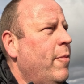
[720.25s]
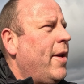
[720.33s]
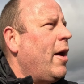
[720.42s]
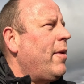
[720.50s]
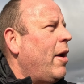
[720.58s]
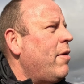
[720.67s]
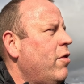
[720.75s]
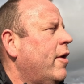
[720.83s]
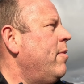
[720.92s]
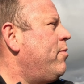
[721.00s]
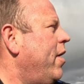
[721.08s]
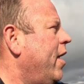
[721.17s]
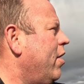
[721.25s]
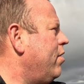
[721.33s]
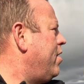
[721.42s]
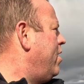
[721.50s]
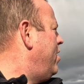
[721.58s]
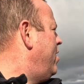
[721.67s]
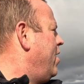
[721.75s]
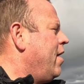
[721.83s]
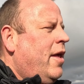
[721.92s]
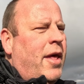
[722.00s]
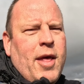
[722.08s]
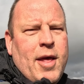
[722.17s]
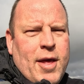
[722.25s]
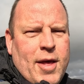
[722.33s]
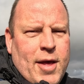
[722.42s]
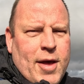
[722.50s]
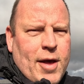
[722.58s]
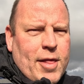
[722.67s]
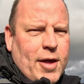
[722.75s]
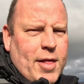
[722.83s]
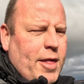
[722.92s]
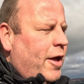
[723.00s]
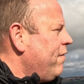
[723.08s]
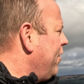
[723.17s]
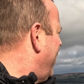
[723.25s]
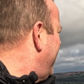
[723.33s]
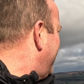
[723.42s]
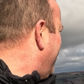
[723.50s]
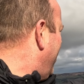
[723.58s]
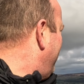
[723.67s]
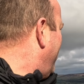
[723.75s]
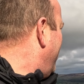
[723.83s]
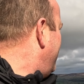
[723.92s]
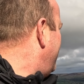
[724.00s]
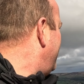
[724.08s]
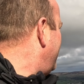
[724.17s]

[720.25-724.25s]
coming out now, it's looking pretty good, as you can see over the landscape there.